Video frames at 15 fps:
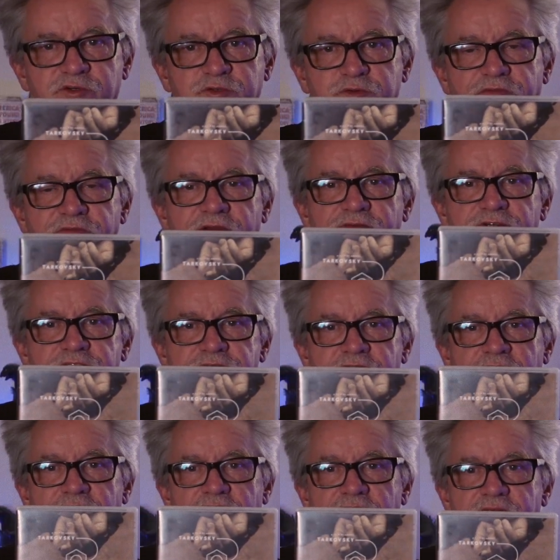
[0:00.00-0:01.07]
which we've never
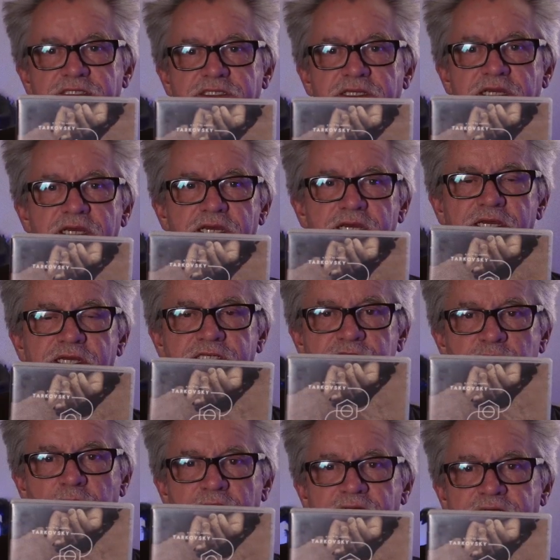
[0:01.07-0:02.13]
seen, and it's
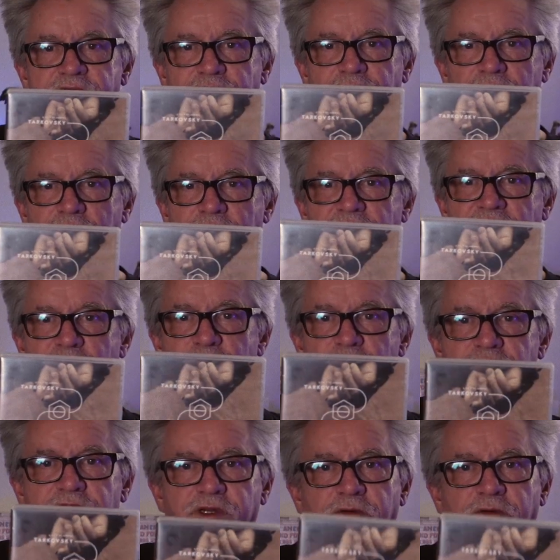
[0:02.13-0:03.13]
quite a different looking movie,